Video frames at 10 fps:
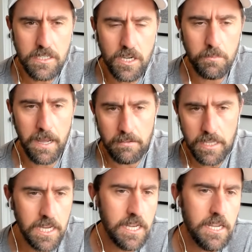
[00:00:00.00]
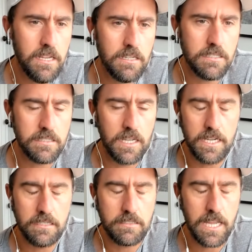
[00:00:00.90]
Paolini,
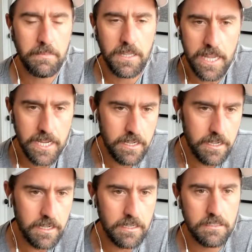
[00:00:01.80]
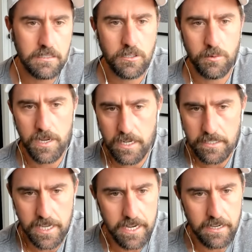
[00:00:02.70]
Sabalenka,
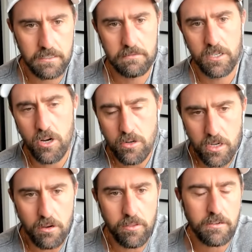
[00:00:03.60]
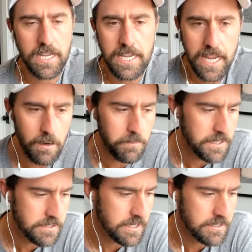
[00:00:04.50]
Swiatek, Coco. They're taking care of
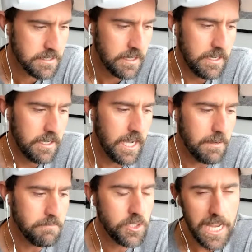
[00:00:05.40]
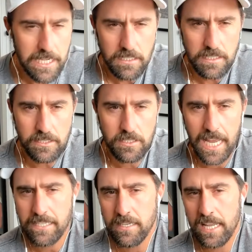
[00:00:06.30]
business. Jess just
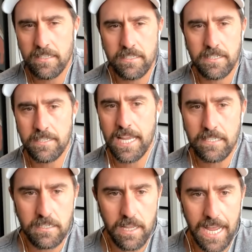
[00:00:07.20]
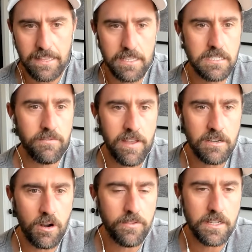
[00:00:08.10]
hasn't had the success at this
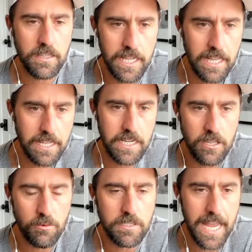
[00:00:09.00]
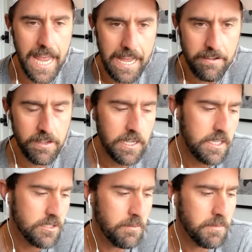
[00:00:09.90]
event or on the clay like the other ones have.
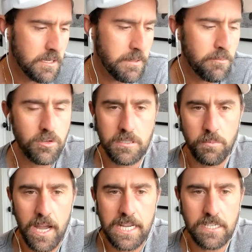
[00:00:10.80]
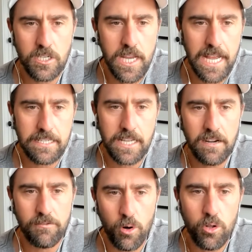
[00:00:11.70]
So I'm a little bit more surprised that she has
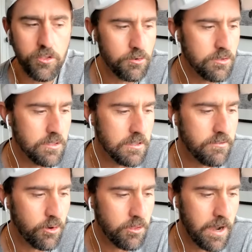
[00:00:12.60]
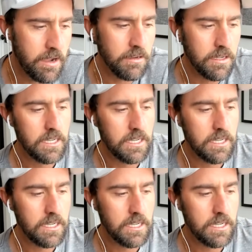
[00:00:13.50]
kind of rolled through to the 4th round.